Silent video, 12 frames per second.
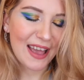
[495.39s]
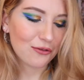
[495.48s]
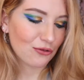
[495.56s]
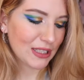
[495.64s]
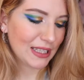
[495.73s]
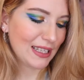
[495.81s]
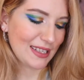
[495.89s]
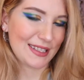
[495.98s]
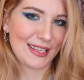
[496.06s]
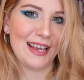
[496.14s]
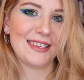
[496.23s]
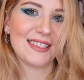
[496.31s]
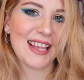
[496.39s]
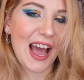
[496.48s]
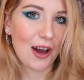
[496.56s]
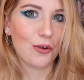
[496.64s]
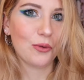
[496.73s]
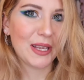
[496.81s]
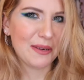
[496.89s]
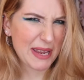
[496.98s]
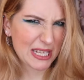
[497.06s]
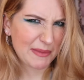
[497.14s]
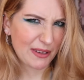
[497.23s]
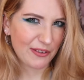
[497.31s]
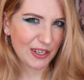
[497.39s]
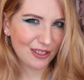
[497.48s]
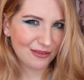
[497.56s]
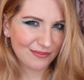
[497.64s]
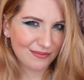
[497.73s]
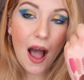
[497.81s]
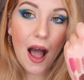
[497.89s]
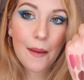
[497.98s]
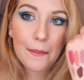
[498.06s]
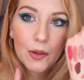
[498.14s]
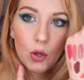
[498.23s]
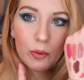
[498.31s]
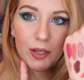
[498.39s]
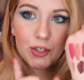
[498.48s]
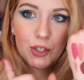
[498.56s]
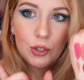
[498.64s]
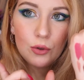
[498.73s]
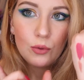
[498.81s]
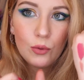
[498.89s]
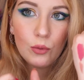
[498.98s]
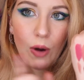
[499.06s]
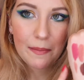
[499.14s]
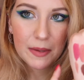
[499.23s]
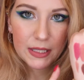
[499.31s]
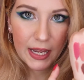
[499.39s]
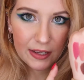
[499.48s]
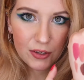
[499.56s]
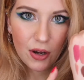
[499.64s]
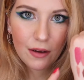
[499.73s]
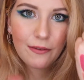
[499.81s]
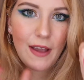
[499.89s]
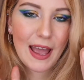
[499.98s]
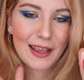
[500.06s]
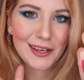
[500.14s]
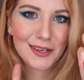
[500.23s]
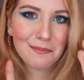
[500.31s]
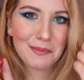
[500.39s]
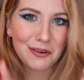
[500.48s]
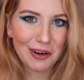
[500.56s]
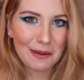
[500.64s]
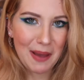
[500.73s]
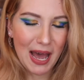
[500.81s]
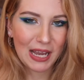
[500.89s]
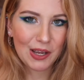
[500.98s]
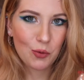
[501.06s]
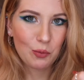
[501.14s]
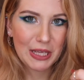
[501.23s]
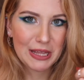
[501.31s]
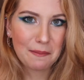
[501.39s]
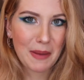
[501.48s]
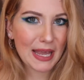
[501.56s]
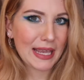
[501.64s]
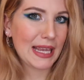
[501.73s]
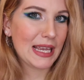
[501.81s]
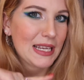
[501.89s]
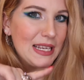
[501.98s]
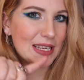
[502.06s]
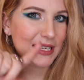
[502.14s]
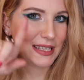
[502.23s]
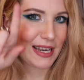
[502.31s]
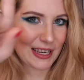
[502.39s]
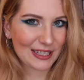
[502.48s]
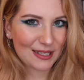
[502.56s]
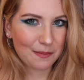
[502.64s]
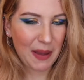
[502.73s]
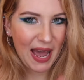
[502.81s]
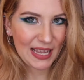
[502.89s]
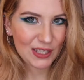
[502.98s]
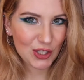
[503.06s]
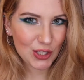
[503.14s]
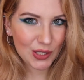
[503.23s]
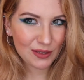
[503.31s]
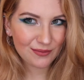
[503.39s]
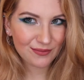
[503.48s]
and really assess how it makes me feel. I'm going to wipe this hand off and be right back with my next batch.